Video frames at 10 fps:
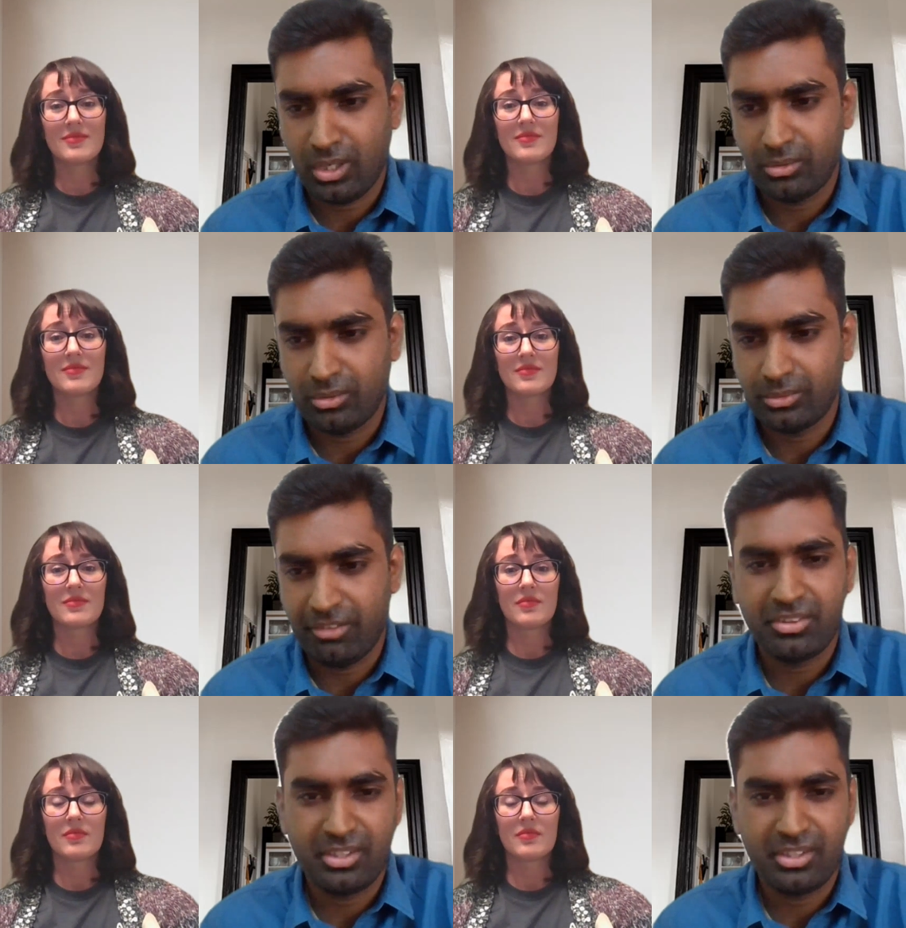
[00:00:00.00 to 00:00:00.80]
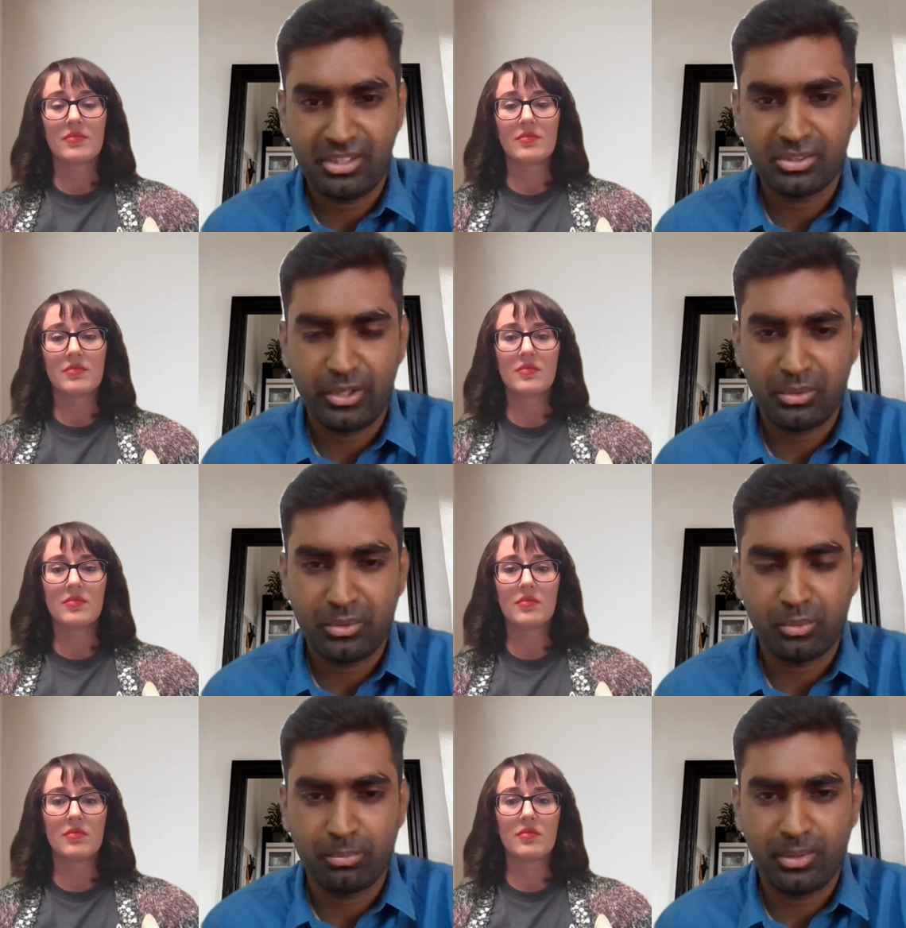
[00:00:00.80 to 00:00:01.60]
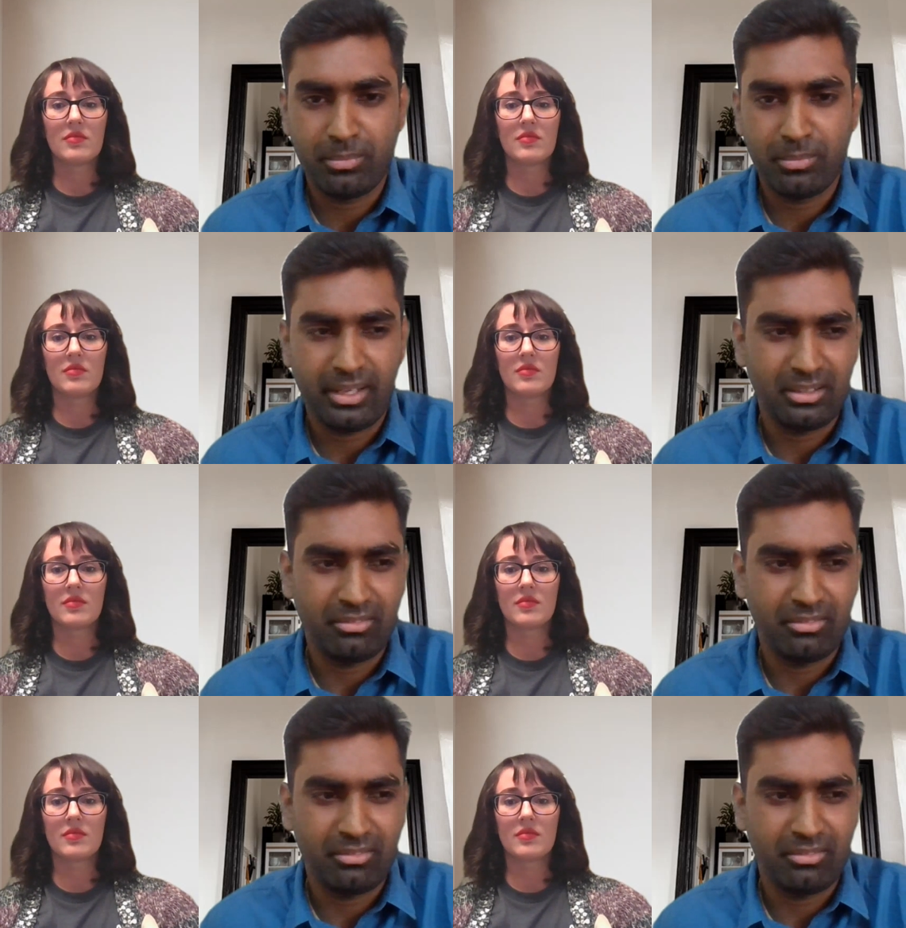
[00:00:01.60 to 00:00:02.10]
Speaker 1: so now everything is going to open up.